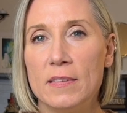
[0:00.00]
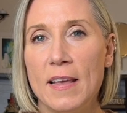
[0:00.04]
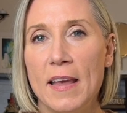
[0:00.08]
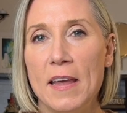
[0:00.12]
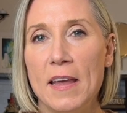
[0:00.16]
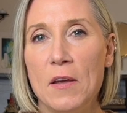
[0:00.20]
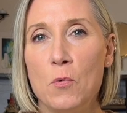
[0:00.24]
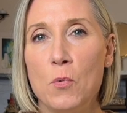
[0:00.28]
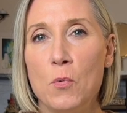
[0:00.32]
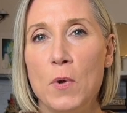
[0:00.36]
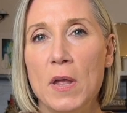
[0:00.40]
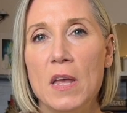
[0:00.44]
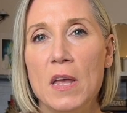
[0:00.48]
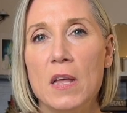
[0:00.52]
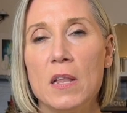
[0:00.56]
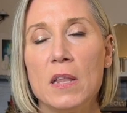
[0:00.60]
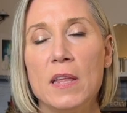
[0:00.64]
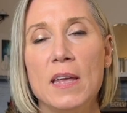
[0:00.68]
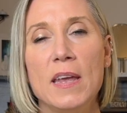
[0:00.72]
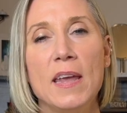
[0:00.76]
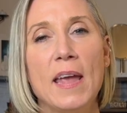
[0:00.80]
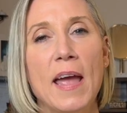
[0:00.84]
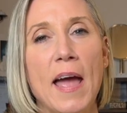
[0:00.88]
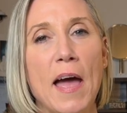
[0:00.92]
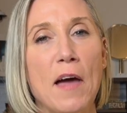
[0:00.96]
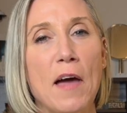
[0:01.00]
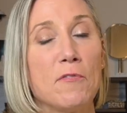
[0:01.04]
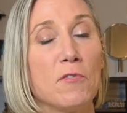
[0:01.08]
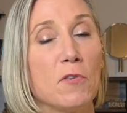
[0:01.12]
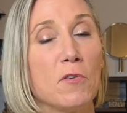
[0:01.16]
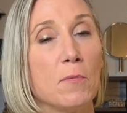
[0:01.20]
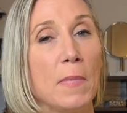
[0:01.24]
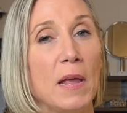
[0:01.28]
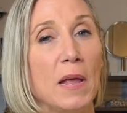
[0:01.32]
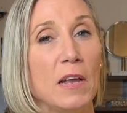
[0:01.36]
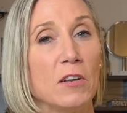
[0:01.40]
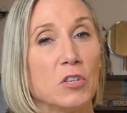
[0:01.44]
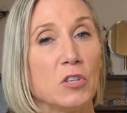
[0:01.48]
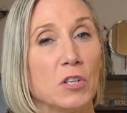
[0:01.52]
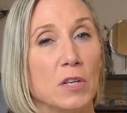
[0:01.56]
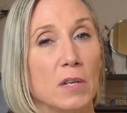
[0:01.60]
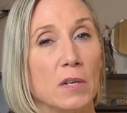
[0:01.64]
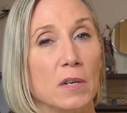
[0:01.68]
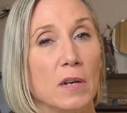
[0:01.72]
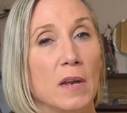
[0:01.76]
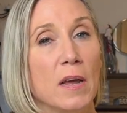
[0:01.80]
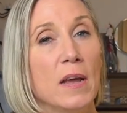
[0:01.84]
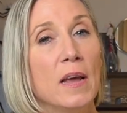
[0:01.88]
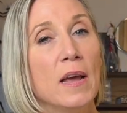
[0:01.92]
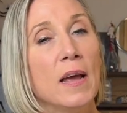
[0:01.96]
a weekly
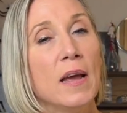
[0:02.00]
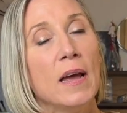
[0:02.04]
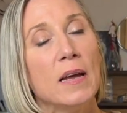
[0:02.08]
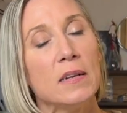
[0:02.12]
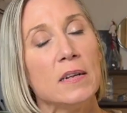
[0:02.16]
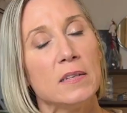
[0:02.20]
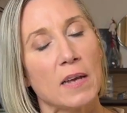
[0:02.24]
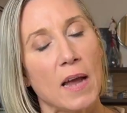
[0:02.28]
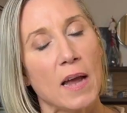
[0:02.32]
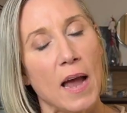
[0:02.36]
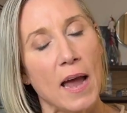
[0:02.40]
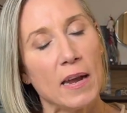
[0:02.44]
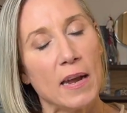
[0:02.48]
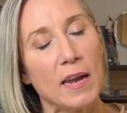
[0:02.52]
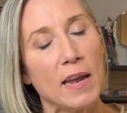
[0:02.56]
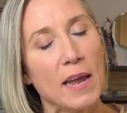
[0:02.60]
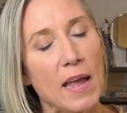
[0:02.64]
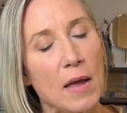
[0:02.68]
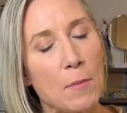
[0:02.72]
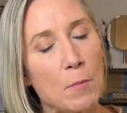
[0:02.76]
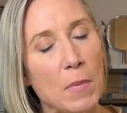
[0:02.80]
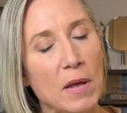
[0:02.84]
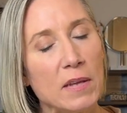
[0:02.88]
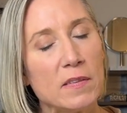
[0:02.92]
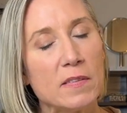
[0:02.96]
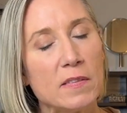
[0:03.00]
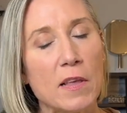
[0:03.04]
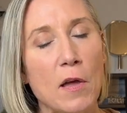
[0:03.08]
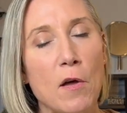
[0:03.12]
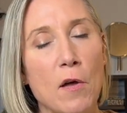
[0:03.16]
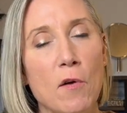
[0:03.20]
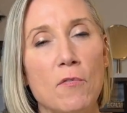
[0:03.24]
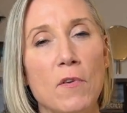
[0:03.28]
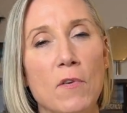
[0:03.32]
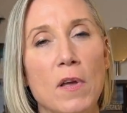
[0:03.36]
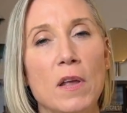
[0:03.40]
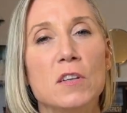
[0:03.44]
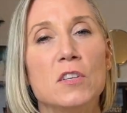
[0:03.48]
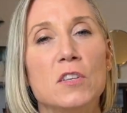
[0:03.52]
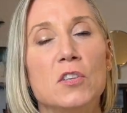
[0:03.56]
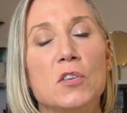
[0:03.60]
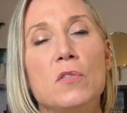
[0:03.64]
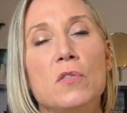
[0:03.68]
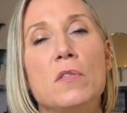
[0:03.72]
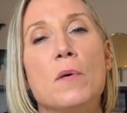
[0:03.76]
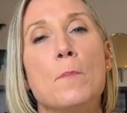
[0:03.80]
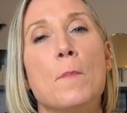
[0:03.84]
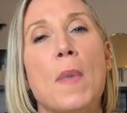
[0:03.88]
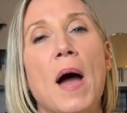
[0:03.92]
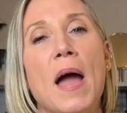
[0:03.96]
affirmation to kind of get myself into
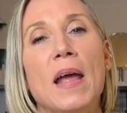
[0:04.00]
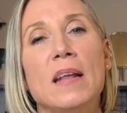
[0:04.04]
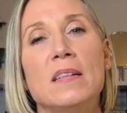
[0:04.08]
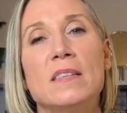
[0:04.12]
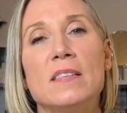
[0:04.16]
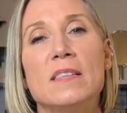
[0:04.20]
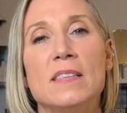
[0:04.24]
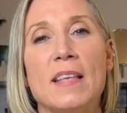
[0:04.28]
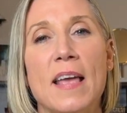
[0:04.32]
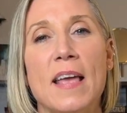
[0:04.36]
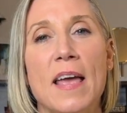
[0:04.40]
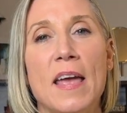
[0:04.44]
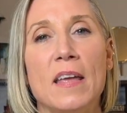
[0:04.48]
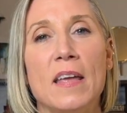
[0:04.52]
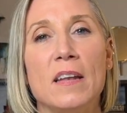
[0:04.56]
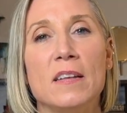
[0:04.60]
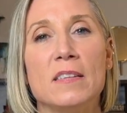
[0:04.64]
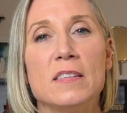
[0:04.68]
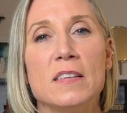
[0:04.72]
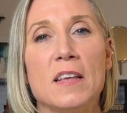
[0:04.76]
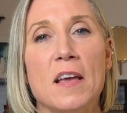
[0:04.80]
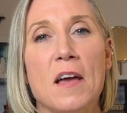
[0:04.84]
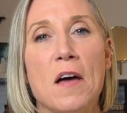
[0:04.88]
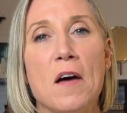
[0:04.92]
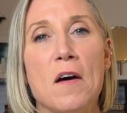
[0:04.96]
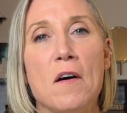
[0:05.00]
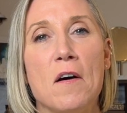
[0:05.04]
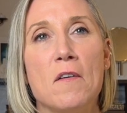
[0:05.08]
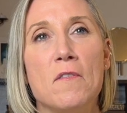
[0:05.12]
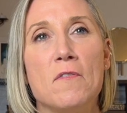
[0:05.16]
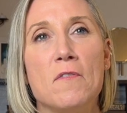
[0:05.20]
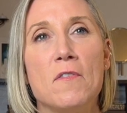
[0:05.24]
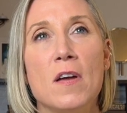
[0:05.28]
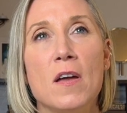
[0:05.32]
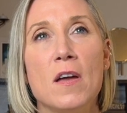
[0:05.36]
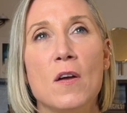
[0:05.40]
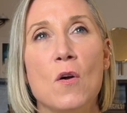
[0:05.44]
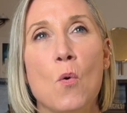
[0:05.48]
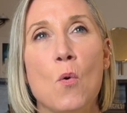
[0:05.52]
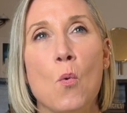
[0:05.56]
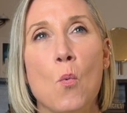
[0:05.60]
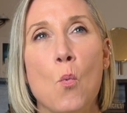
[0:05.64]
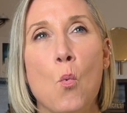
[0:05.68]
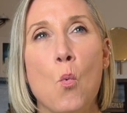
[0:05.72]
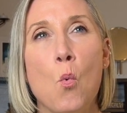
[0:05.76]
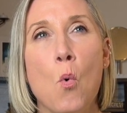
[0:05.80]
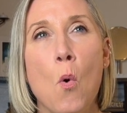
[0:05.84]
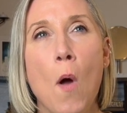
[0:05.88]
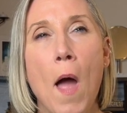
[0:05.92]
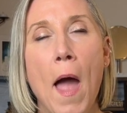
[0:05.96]
the mindset of
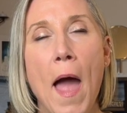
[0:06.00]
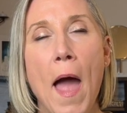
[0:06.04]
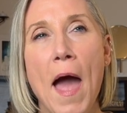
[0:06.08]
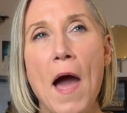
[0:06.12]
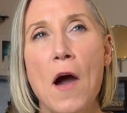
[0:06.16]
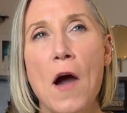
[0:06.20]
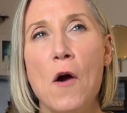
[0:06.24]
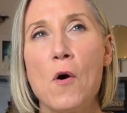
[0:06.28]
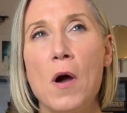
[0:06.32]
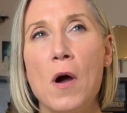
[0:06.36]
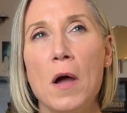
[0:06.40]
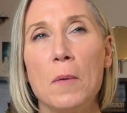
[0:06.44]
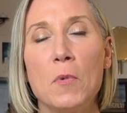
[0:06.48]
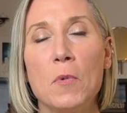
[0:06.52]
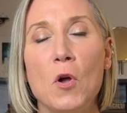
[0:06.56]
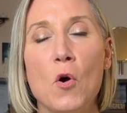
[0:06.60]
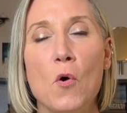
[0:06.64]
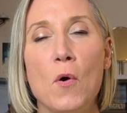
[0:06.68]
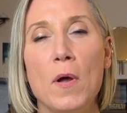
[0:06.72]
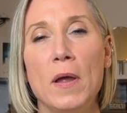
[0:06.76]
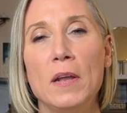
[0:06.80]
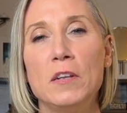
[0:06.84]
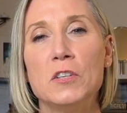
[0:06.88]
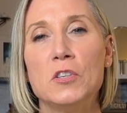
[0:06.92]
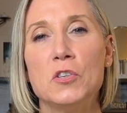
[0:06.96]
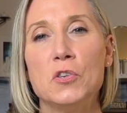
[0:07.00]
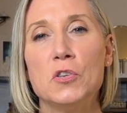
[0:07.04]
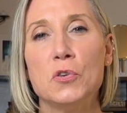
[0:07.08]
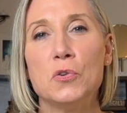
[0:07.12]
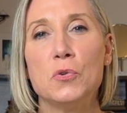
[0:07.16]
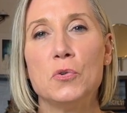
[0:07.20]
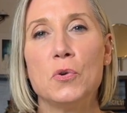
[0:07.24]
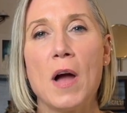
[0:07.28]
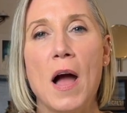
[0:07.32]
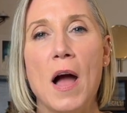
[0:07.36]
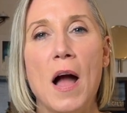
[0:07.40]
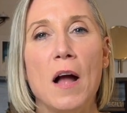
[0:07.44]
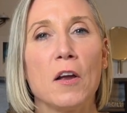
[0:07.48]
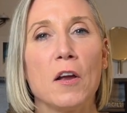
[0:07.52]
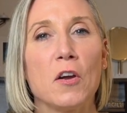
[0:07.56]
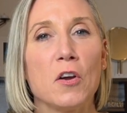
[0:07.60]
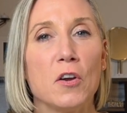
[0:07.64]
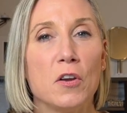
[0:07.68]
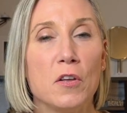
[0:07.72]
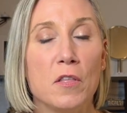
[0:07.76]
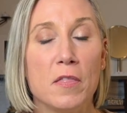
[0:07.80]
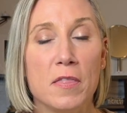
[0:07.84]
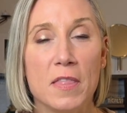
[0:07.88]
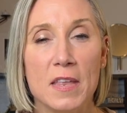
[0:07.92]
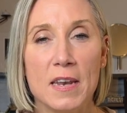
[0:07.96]
how I'm going to
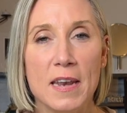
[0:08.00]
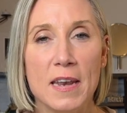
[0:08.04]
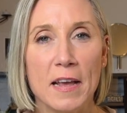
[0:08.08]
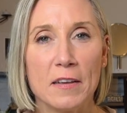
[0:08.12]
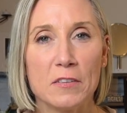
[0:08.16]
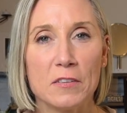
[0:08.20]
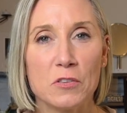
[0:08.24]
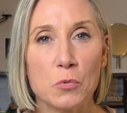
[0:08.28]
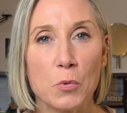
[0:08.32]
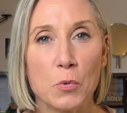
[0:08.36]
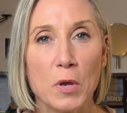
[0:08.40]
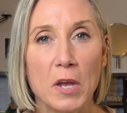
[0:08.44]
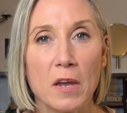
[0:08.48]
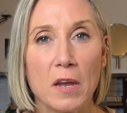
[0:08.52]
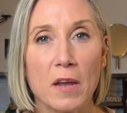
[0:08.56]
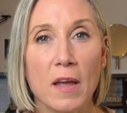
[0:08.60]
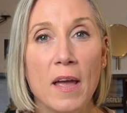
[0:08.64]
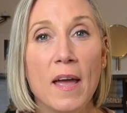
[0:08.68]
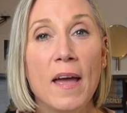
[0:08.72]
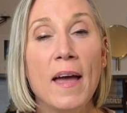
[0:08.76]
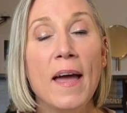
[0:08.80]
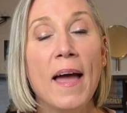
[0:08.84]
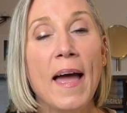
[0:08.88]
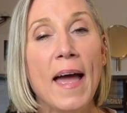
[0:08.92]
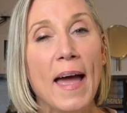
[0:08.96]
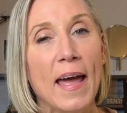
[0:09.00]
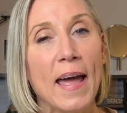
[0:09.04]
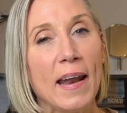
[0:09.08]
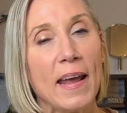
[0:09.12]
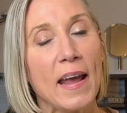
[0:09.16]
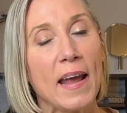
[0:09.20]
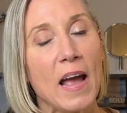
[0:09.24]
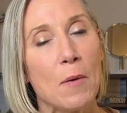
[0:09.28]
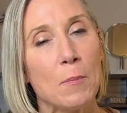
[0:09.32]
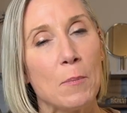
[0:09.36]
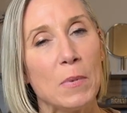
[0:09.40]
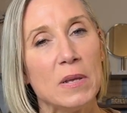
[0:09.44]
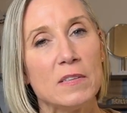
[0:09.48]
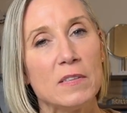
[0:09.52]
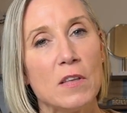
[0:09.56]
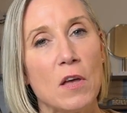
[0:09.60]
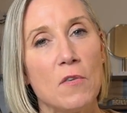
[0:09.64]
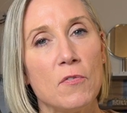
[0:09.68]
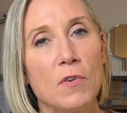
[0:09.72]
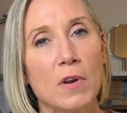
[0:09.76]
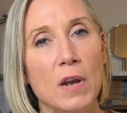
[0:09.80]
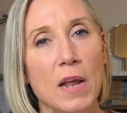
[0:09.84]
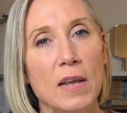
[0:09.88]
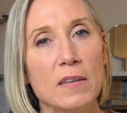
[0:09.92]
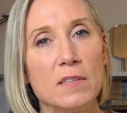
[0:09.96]
conquer the next week. And I got
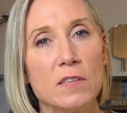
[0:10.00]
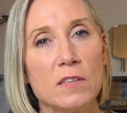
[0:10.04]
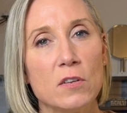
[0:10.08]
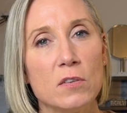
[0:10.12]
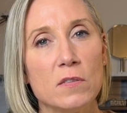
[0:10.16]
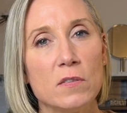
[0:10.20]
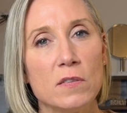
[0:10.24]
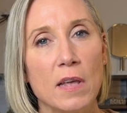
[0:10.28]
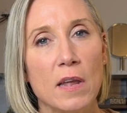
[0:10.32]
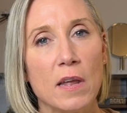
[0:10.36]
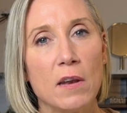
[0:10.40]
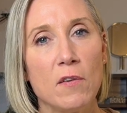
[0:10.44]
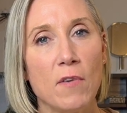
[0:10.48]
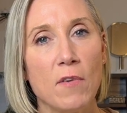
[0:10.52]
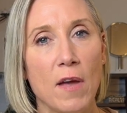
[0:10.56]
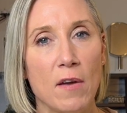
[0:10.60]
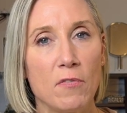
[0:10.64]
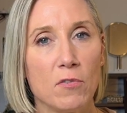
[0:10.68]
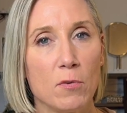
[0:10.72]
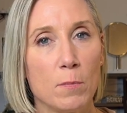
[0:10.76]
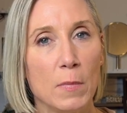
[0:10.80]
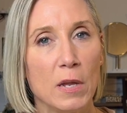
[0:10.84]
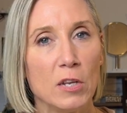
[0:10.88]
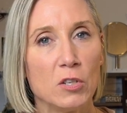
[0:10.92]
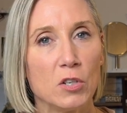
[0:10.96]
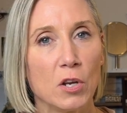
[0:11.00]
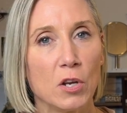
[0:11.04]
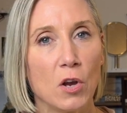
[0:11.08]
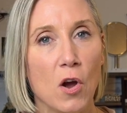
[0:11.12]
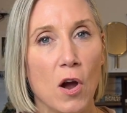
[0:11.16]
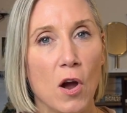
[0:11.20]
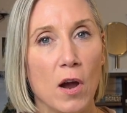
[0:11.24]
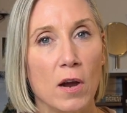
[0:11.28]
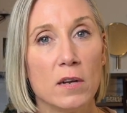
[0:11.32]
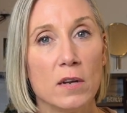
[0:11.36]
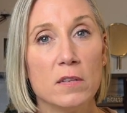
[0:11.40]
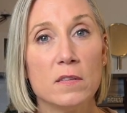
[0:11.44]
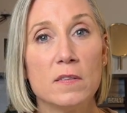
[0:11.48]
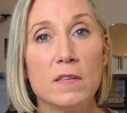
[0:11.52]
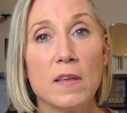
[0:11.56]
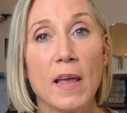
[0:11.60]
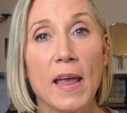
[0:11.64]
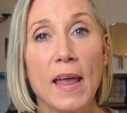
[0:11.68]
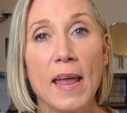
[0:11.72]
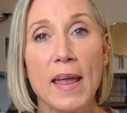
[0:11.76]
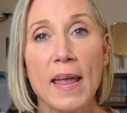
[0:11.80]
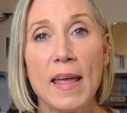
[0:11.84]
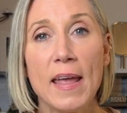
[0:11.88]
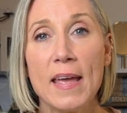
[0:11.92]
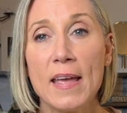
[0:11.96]
myself a nice little set of affirmation cards,
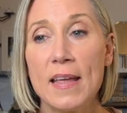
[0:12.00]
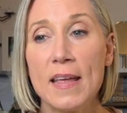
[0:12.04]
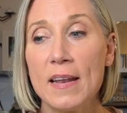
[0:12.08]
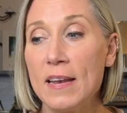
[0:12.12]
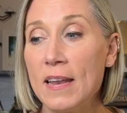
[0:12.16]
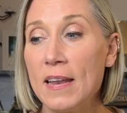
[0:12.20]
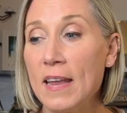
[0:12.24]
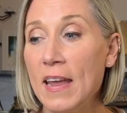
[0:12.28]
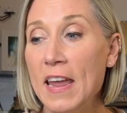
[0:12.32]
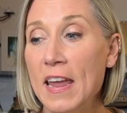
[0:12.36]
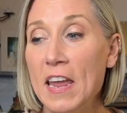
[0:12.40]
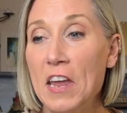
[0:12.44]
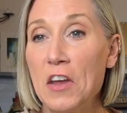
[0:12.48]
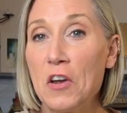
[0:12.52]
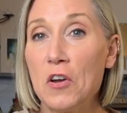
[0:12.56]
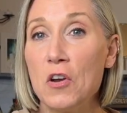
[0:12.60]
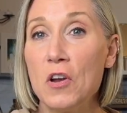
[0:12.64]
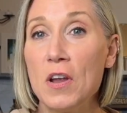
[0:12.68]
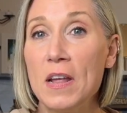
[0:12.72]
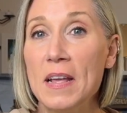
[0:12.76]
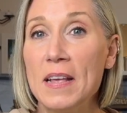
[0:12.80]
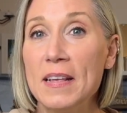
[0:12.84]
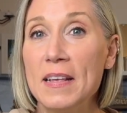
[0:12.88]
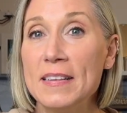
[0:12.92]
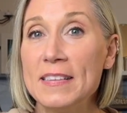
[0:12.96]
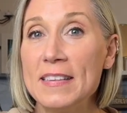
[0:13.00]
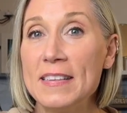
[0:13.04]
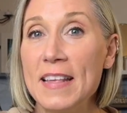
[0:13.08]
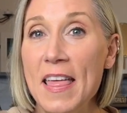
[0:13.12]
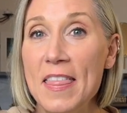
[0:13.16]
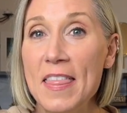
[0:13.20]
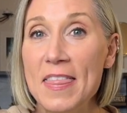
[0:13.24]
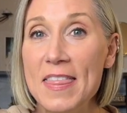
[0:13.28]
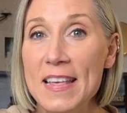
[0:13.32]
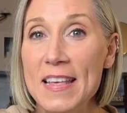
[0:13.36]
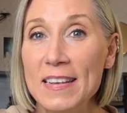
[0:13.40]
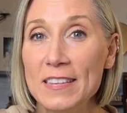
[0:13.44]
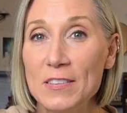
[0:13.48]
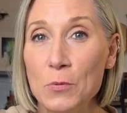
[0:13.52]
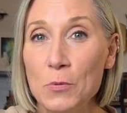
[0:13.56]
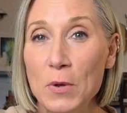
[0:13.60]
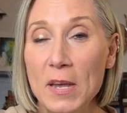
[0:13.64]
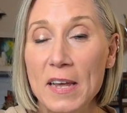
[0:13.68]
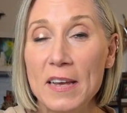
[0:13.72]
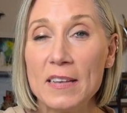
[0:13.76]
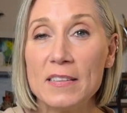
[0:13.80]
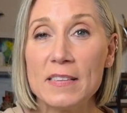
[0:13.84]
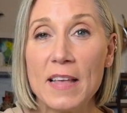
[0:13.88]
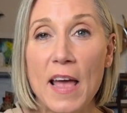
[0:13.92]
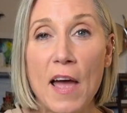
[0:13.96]
and here is this
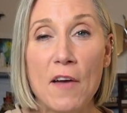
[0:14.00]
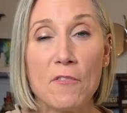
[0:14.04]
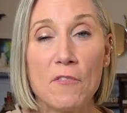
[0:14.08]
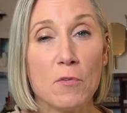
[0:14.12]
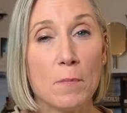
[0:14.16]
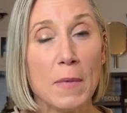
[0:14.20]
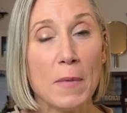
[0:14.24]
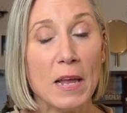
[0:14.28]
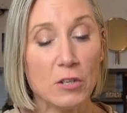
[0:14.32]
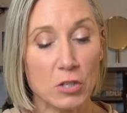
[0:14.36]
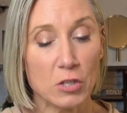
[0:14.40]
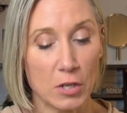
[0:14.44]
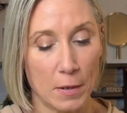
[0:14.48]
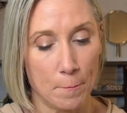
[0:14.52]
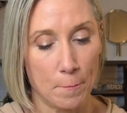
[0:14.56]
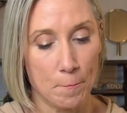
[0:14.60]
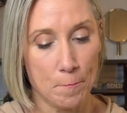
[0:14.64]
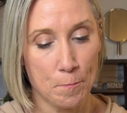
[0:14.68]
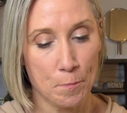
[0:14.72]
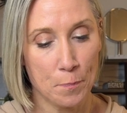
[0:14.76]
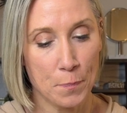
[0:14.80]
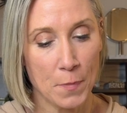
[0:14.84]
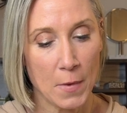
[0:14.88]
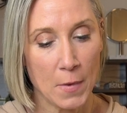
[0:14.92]
week's affirmation.